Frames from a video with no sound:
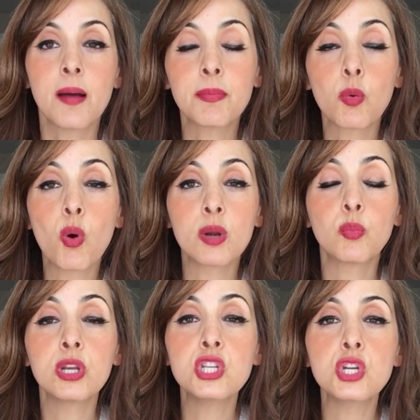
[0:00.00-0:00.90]
Number
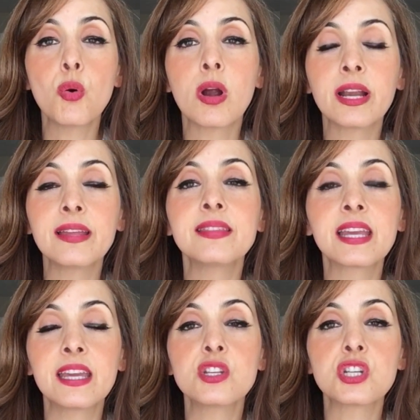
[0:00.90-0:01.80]
1, when you are in
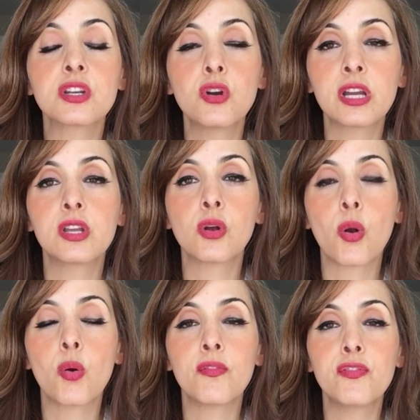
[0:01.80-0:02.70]
the kitchen cooking
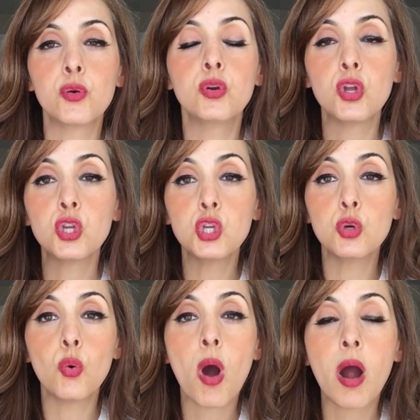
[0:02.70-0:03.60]
your own food,
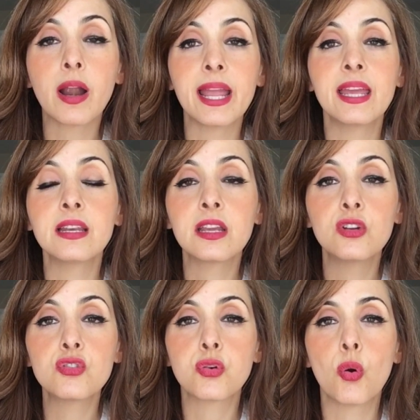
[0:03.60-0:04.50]
you are in
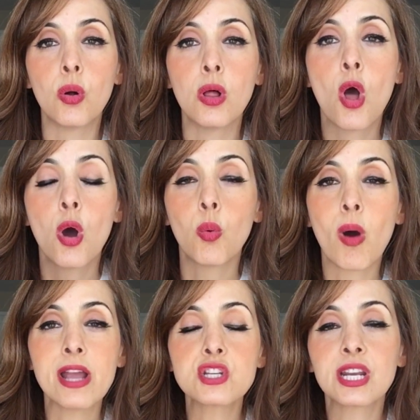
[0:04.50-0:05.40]
control.
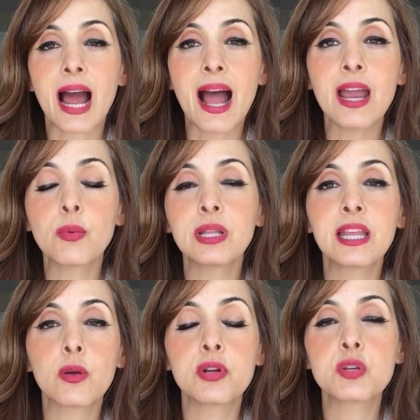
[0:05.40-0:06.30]
Why should I
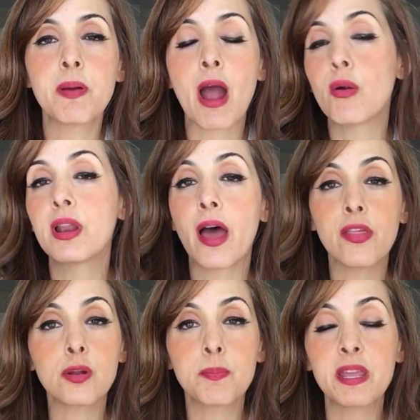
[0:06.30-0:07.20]
relinquish power to
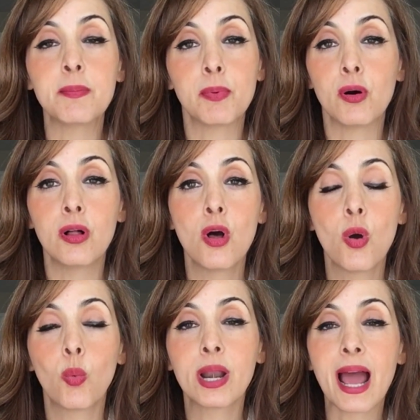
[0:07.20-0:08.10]
other people
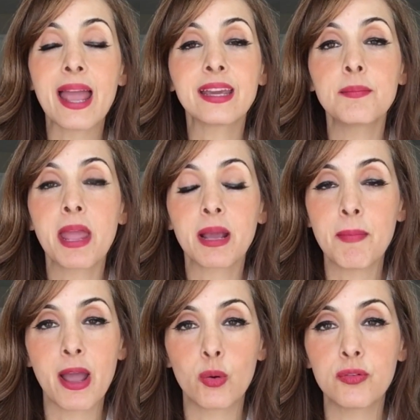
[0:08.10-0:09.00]
when I can
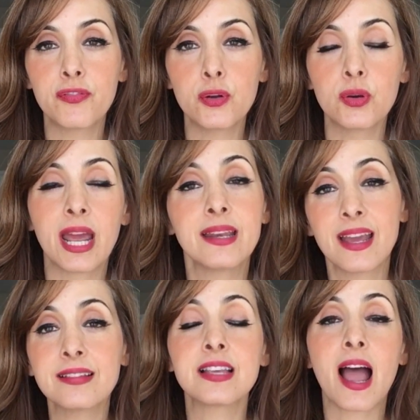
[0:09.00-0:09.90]
my own food? And
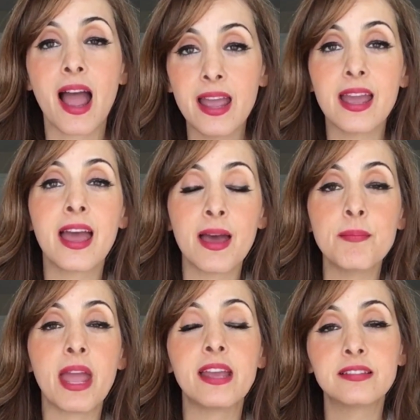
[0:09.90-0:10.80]
yes, I
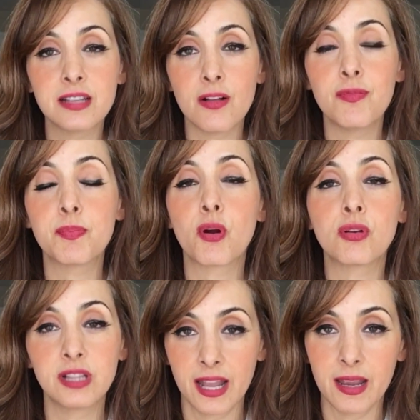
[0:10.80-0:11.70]
am a
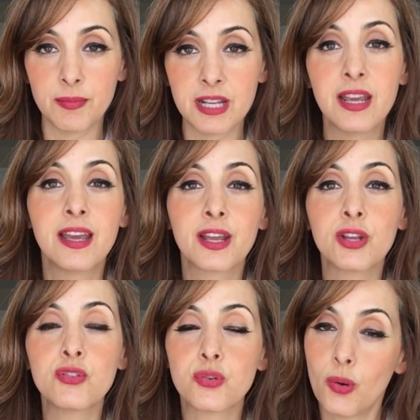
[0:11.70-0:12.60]
self-proclaimed
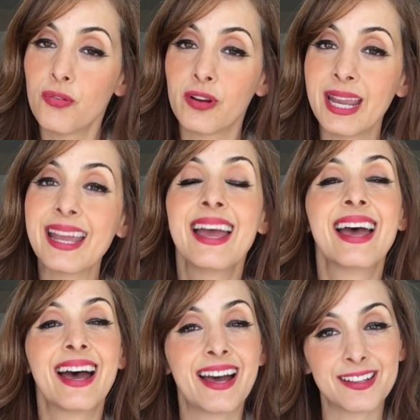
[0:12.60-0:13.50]
control freak.
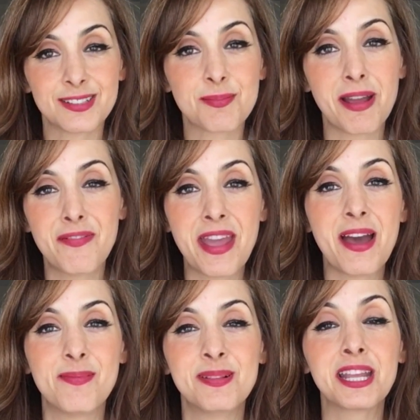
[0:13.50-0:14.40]
Ask my
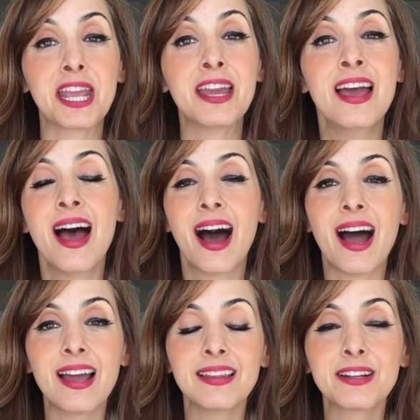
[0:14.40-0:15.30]
family.
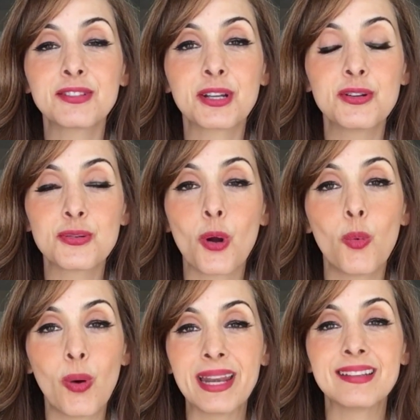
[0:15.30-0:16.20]
I like to
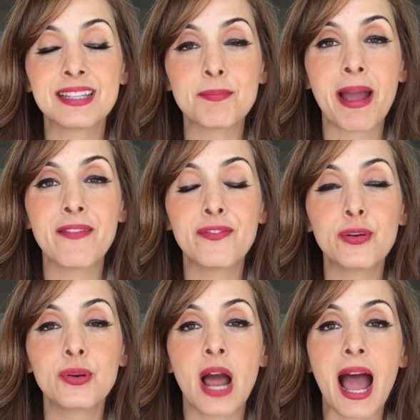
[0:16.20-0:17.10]
control what is in my
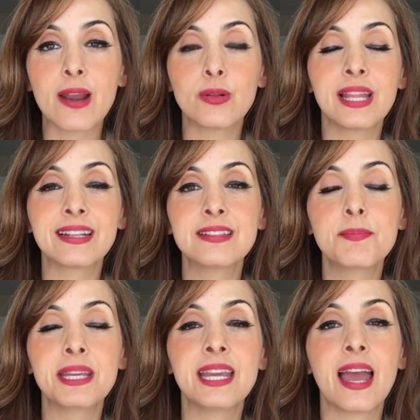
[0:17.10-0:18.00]
food. I don't like to
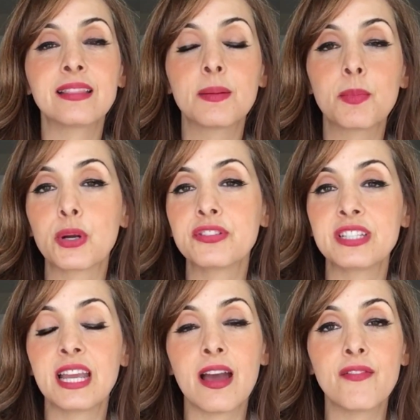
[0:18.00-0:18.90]
be at the
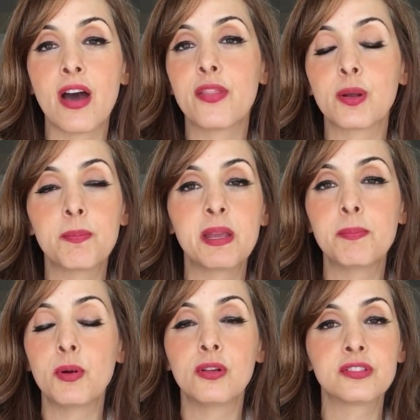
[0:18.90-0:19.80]
mercy of other
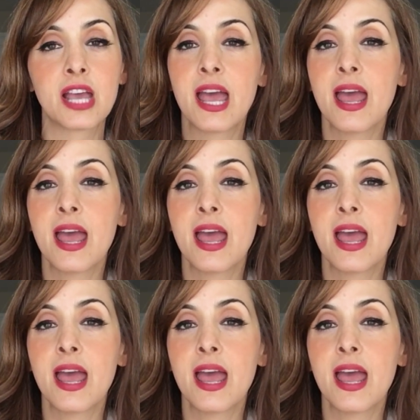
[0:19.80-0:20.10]
people's,